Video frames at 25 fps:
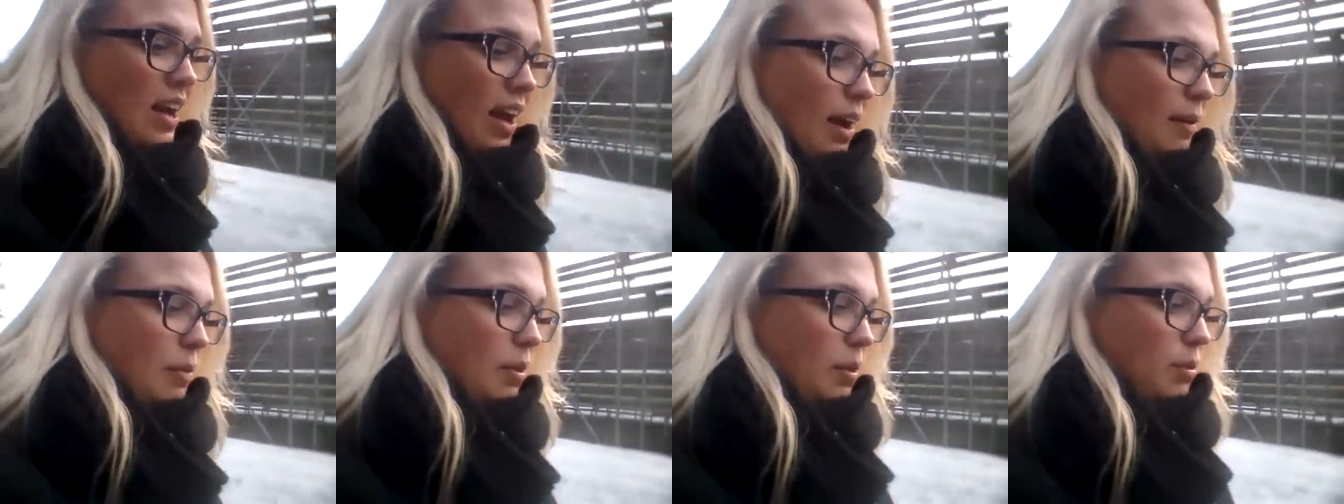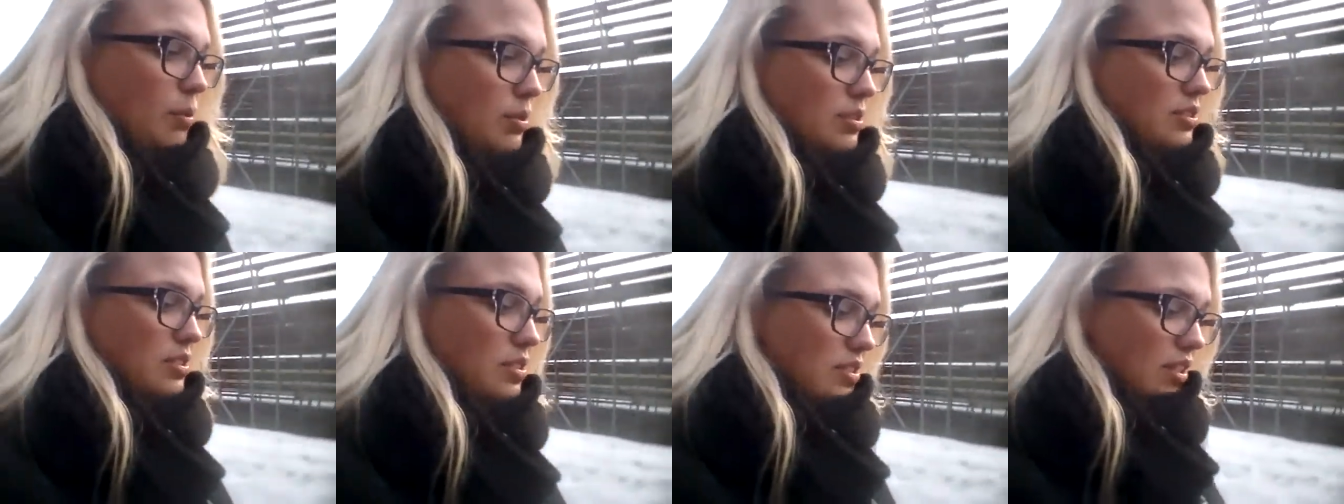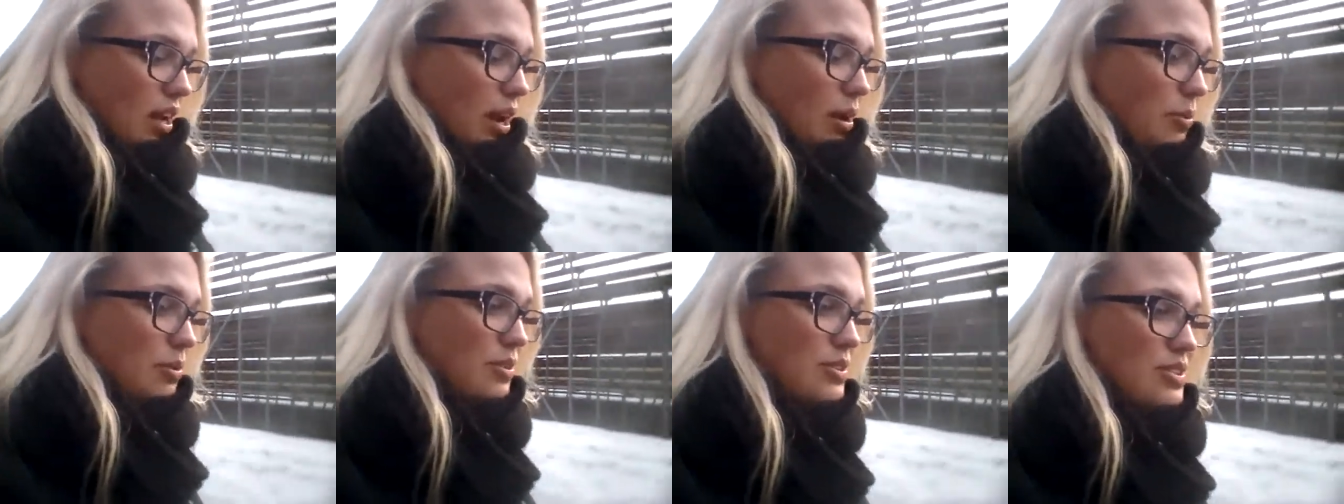I mean, it wasn't,
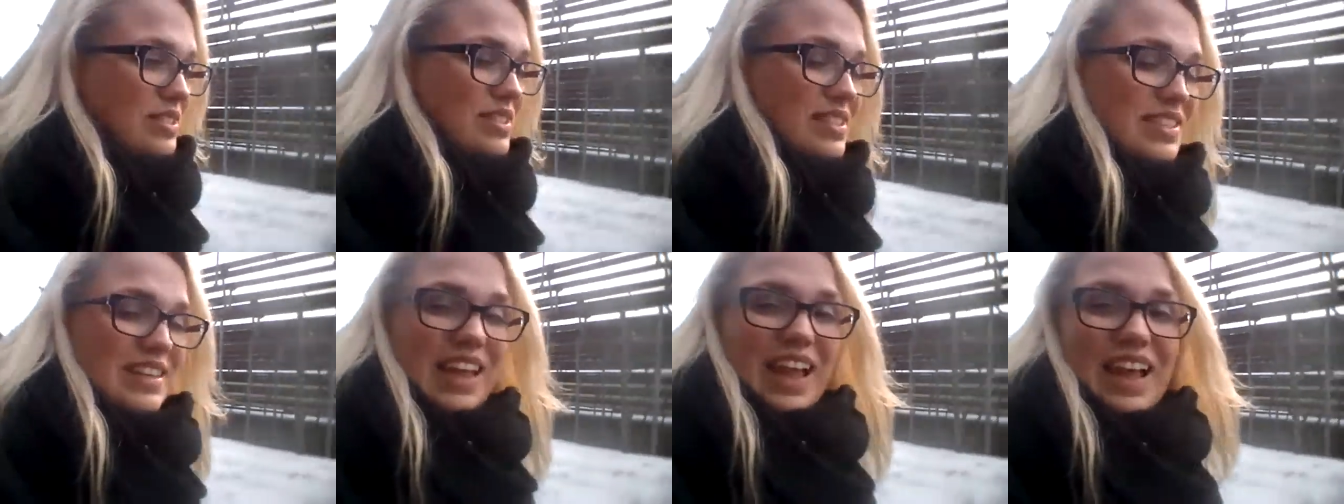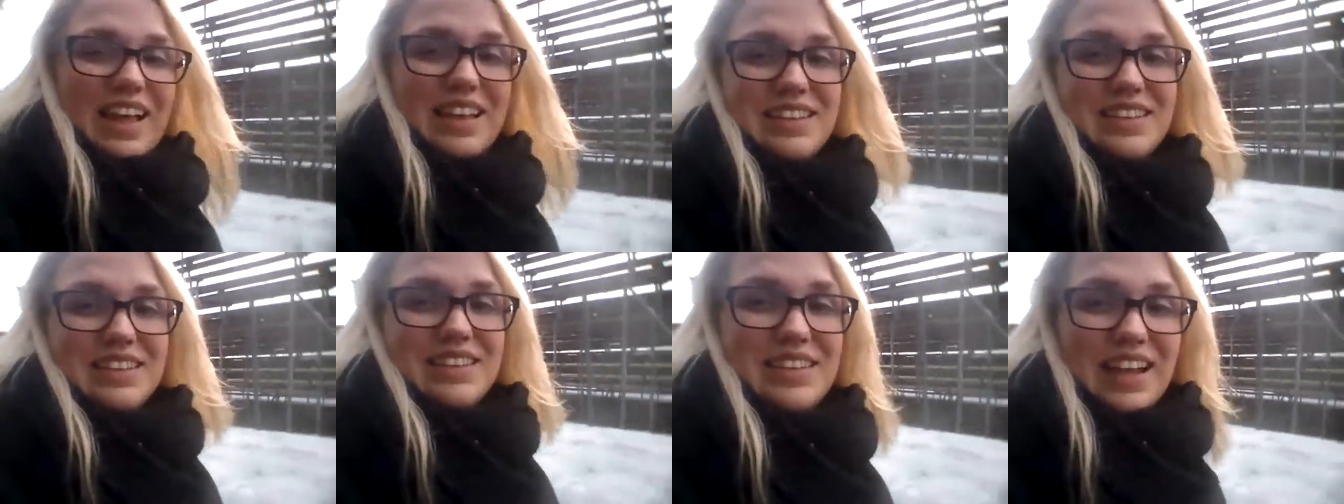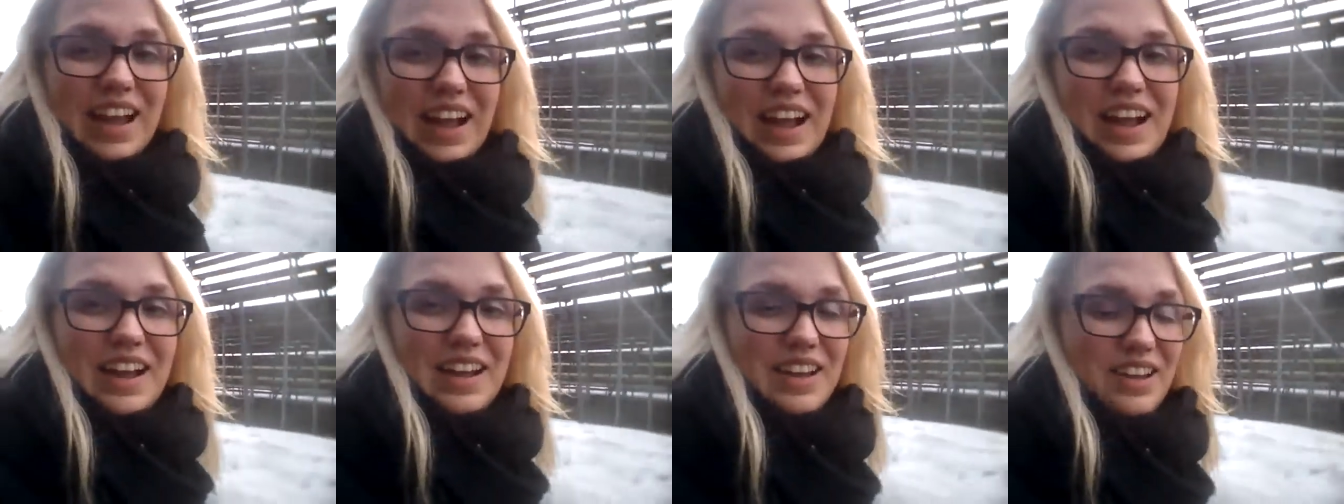I wasn't that
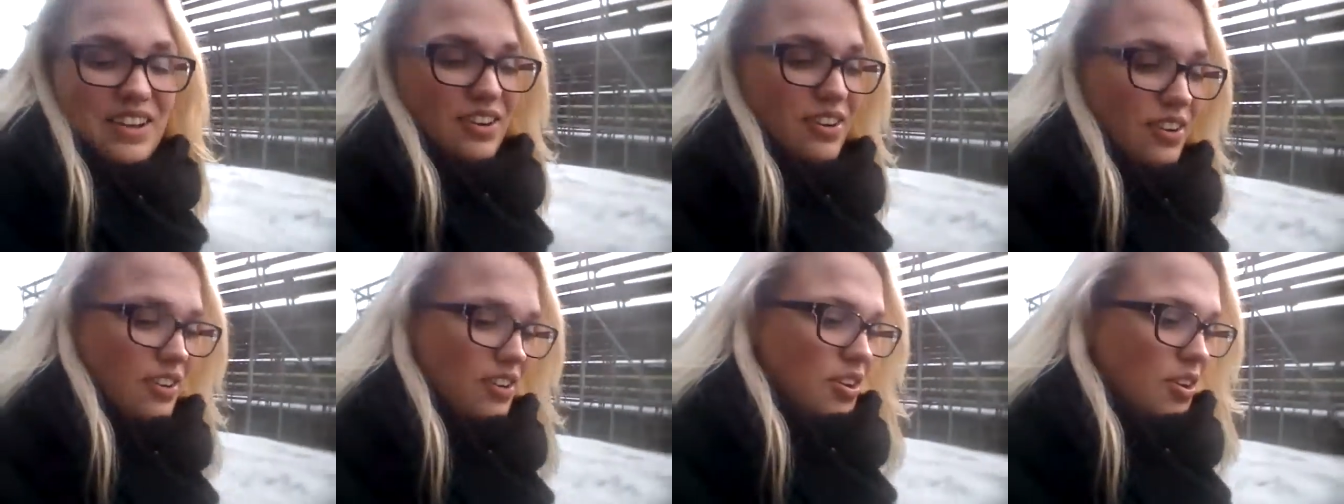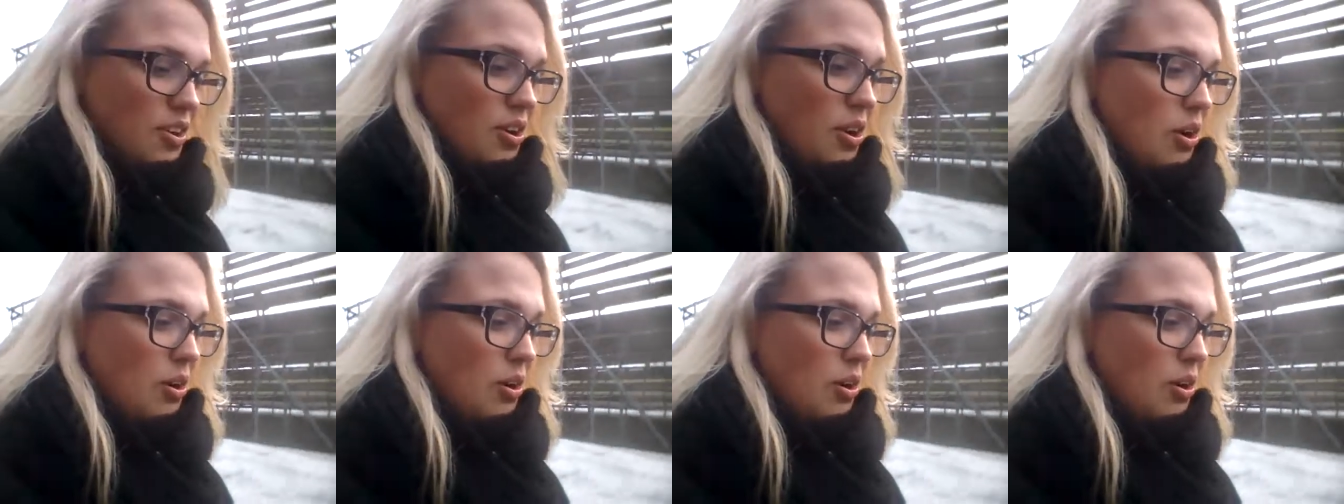tired